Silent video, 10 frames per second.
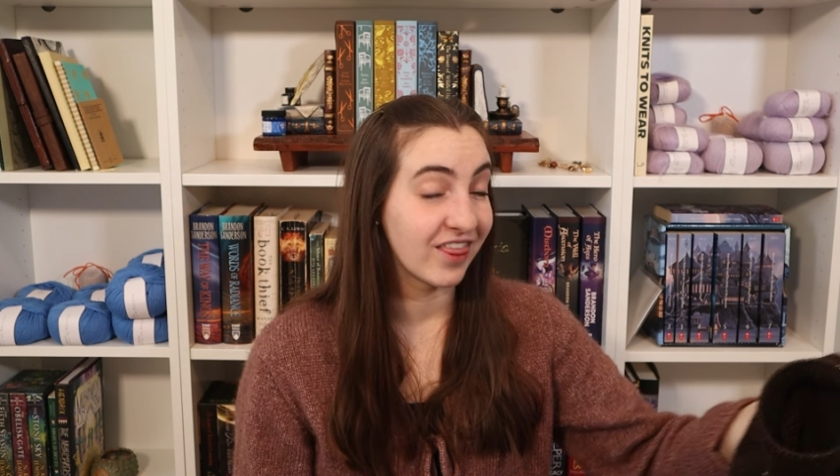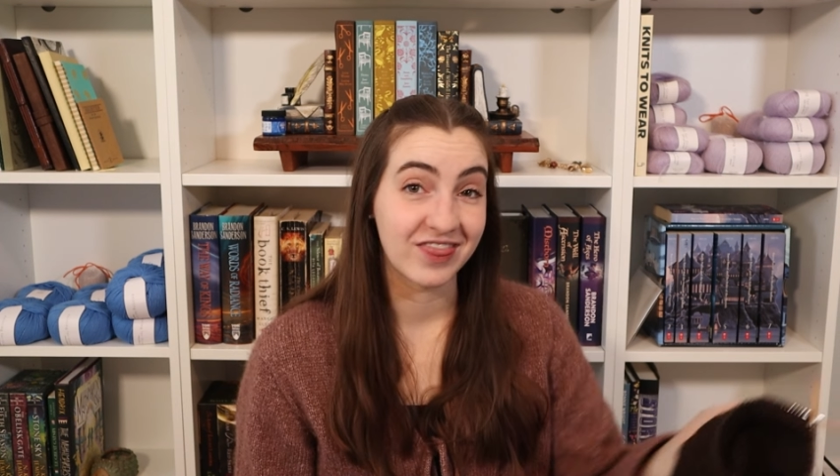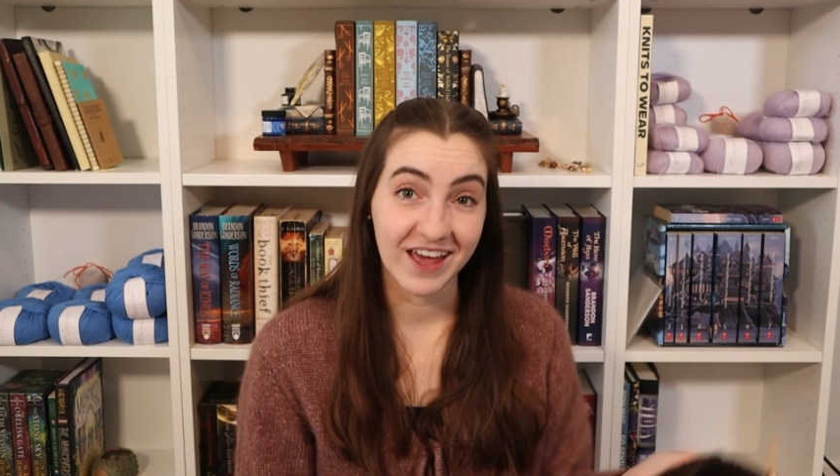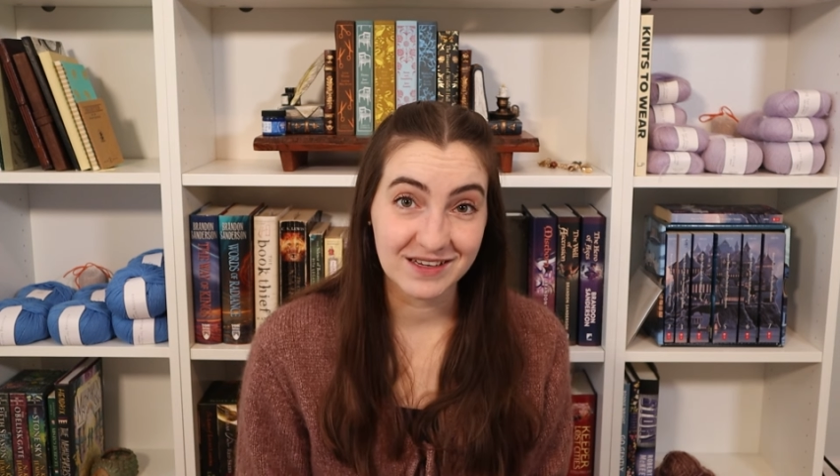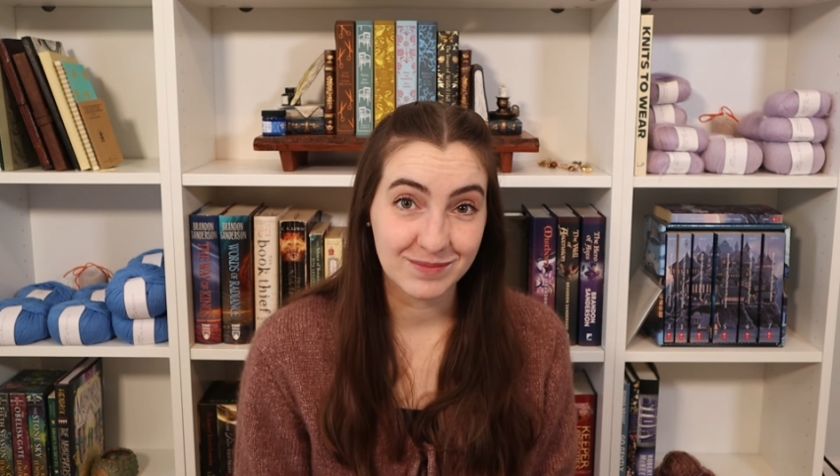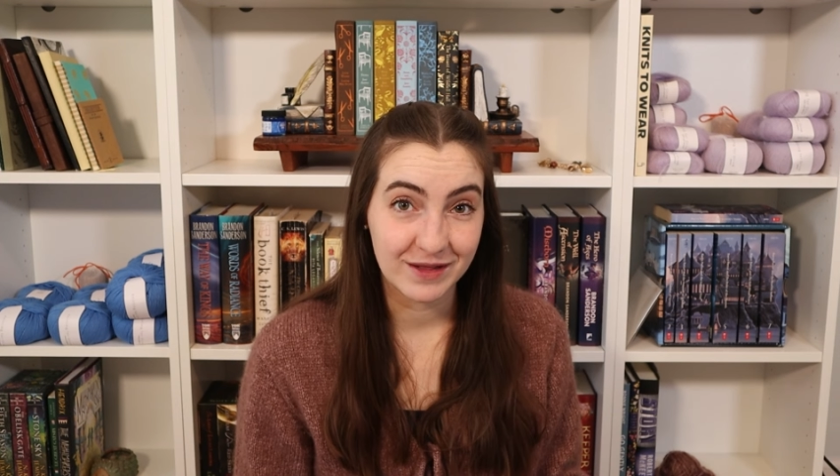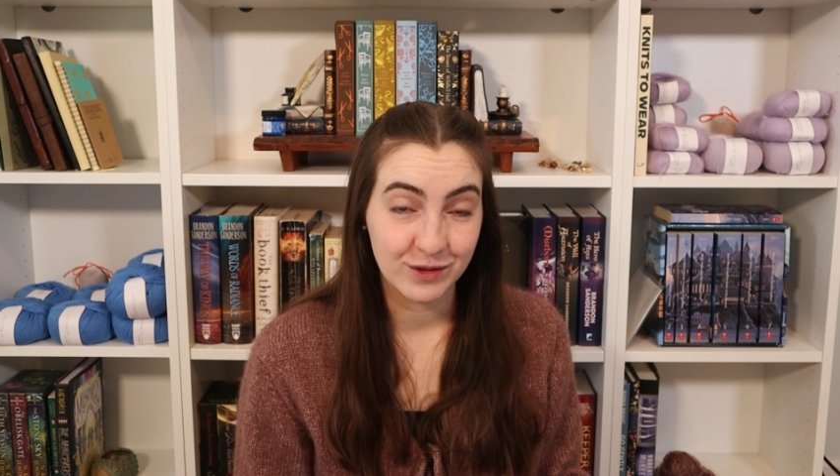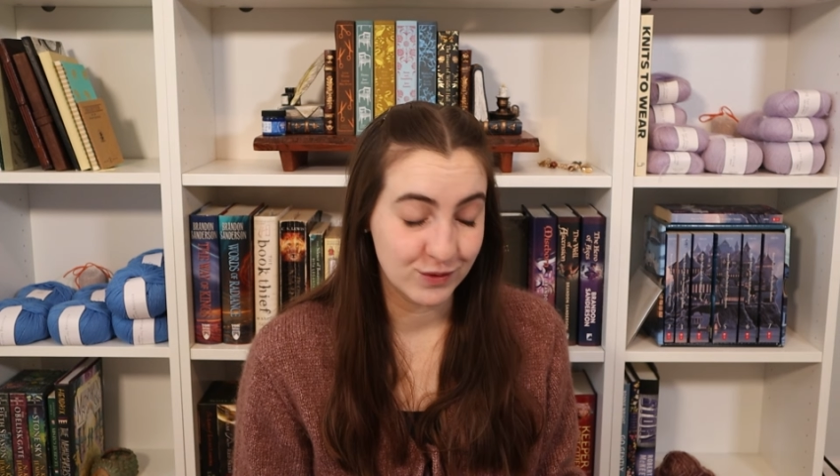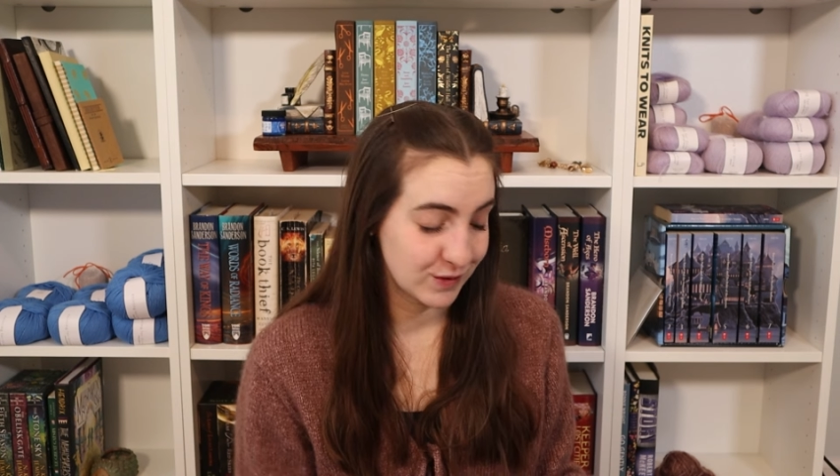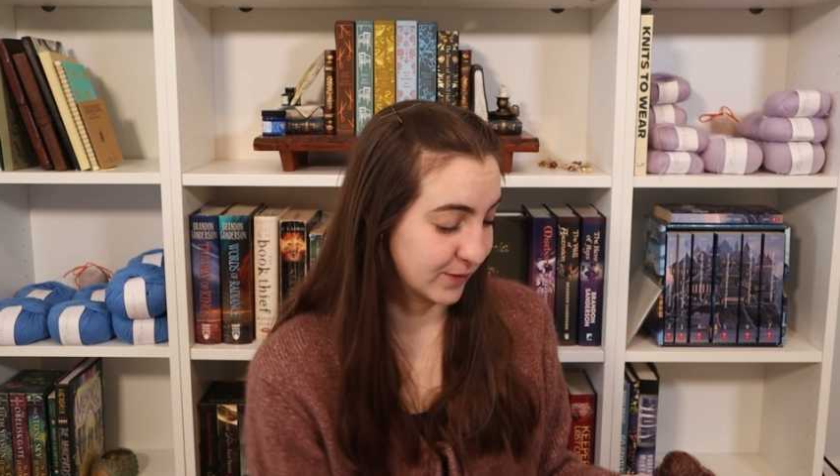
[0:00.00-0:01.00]
that is my
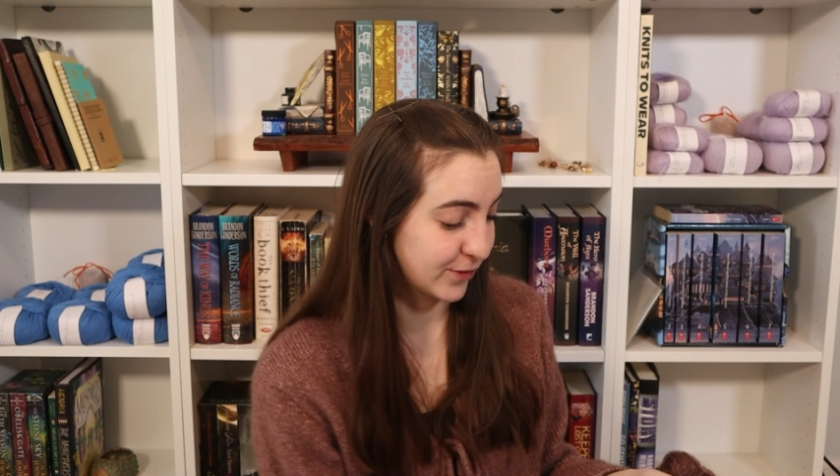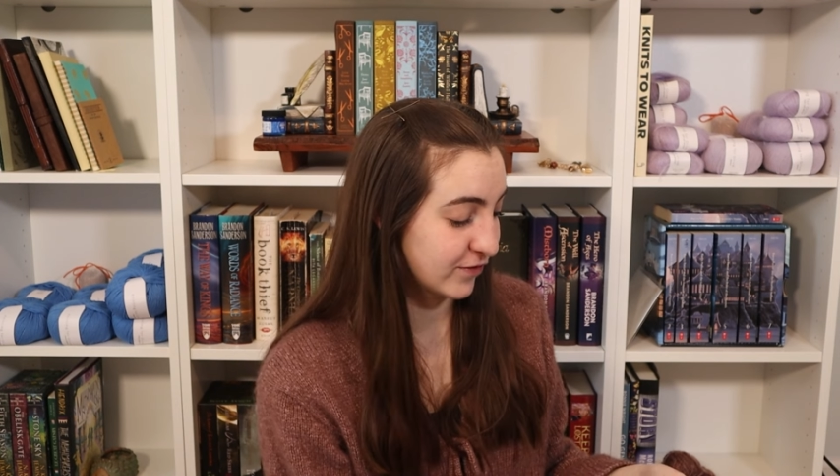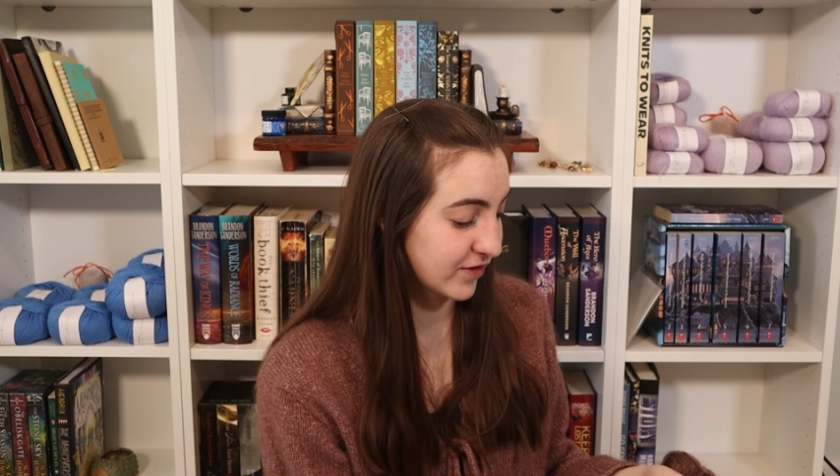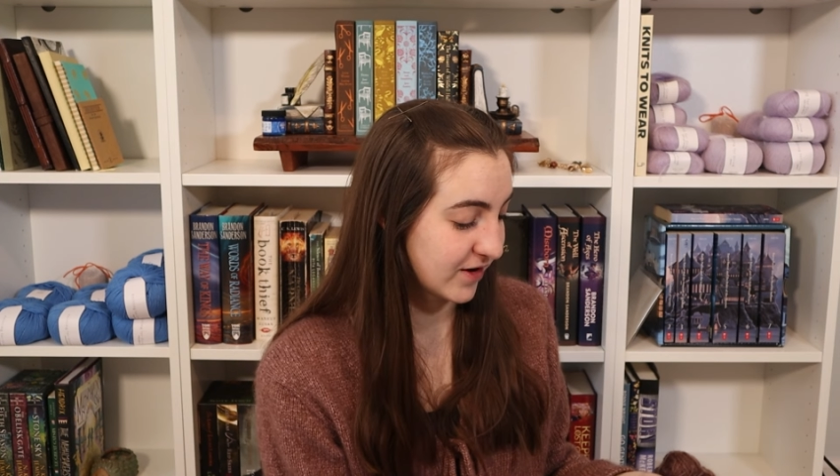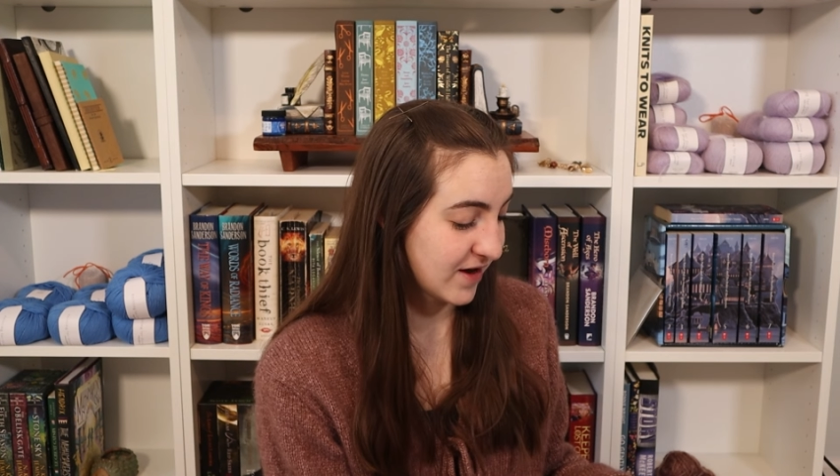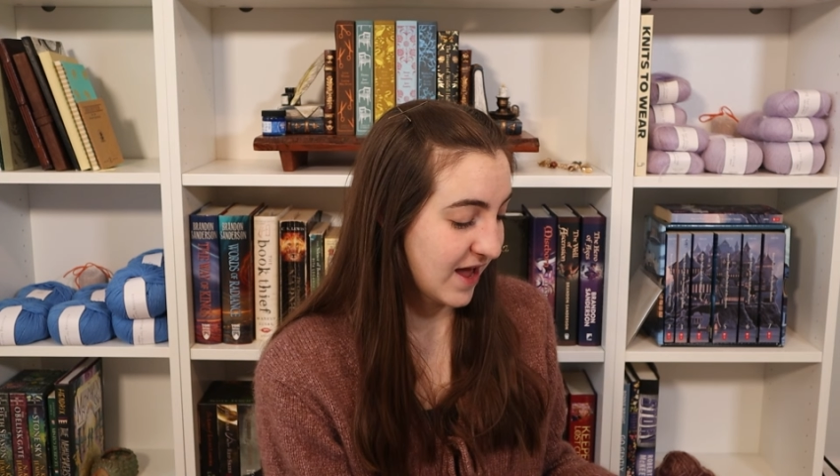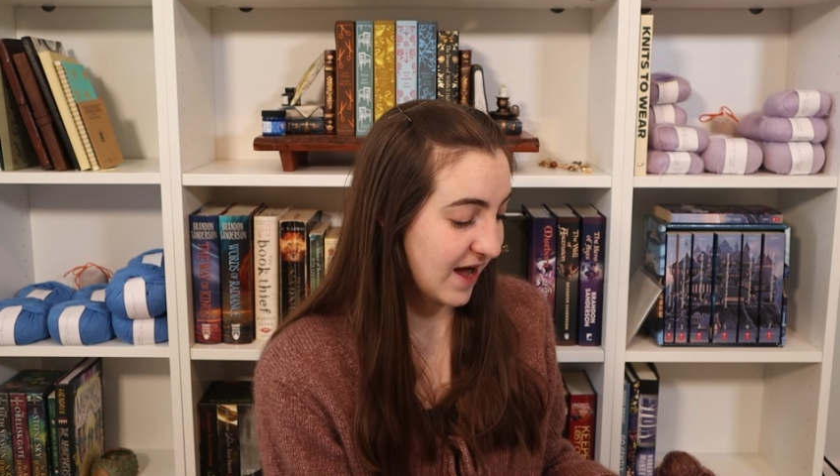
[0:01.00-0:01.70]
Lulu Slipover.